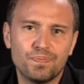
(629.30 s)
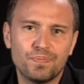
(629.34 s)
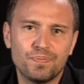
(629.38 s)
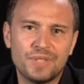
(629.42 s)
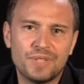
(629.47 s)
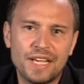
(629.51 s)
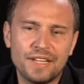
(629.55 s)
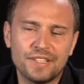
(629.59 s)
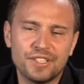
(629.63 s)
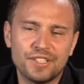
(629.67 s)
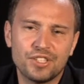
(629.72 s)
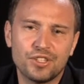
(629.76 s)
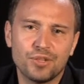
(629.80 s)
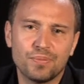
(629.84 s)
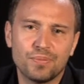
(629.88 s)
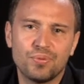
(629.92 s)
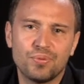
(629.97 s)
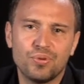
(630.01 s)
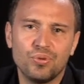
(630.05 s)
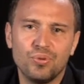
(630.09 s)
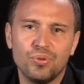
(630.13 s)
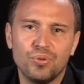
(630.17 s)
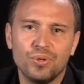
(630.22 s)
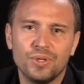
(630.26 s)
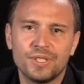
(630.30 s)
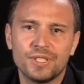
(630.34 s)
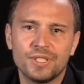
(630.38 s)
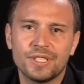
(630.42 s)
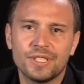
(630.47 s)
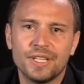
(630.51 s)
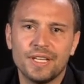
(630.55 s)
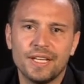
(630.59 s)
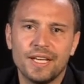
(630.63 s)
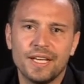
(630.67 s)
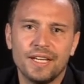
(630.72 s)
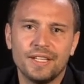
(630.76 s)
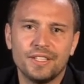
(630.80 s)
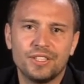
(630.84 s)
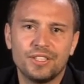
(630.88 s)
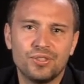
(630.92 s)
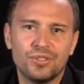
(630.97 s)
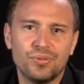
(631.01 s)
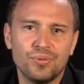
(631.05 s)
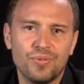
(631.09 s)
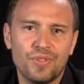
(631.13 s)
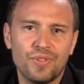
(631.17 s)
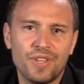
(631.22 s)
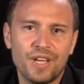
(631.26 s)
desktop pools and
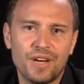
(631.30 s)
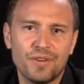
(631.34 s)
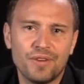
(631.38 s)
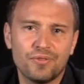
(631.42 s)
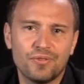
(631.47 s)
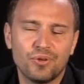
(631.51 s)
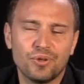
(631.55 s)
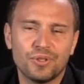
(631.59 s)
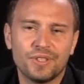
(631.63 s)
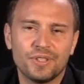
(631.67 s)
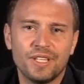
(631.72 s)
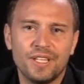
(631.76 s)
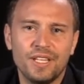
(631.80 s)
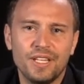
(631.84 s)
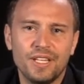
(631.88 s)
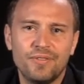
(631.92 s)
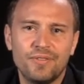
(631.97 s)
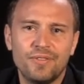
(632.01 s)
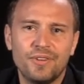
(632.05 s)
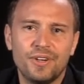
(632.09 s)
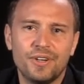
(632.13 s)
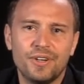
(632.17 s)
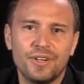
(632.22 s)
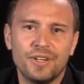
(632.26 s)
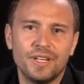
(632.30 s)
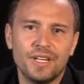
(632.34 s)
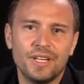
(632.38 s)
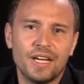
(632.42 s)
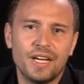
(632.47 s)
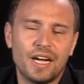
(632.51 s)
to therefore deliver